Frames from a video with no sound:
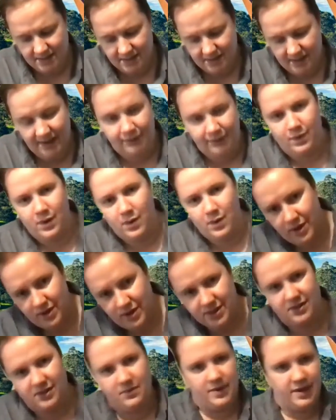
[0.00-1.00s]
if we want
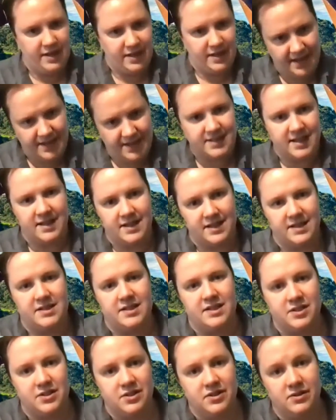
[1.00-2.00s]
to, we can then take that
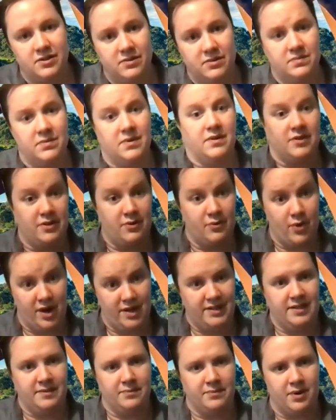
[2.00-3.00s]
into the
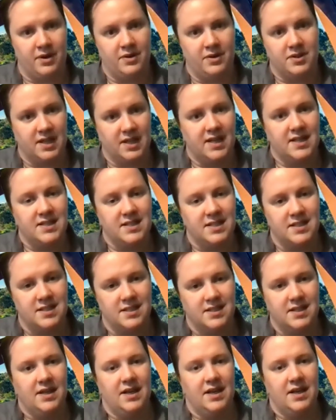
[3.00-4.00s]
writing process
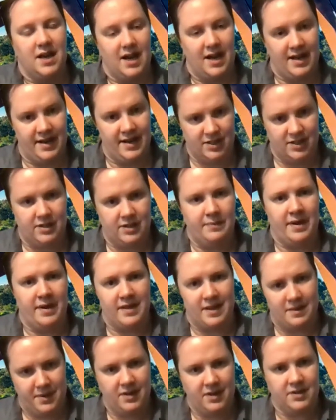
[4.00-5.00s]
and actually make
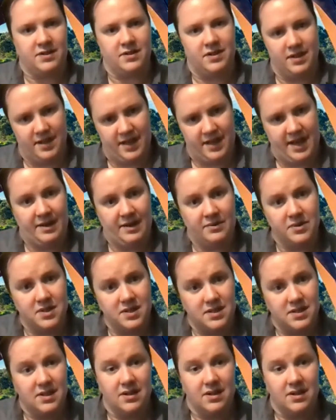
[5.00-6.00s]
that part of the
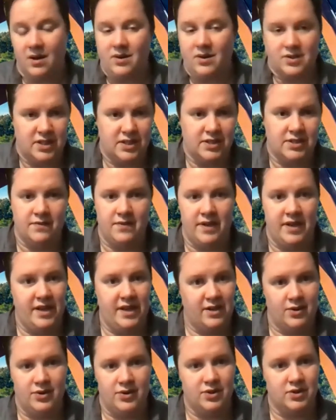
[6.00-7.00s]
accounts. Alternatively, it
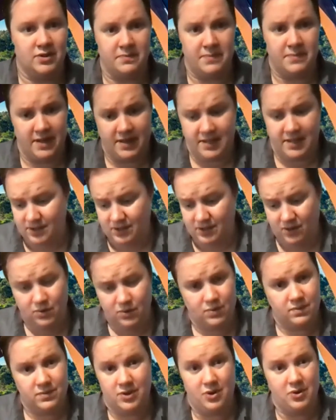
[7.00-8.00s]
could just have been, it's a
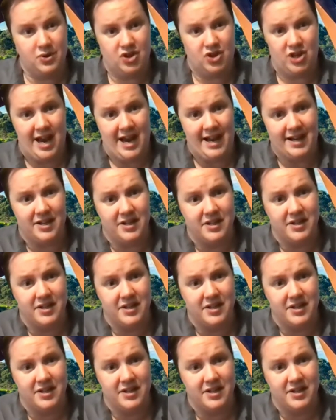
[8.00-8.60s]
good check.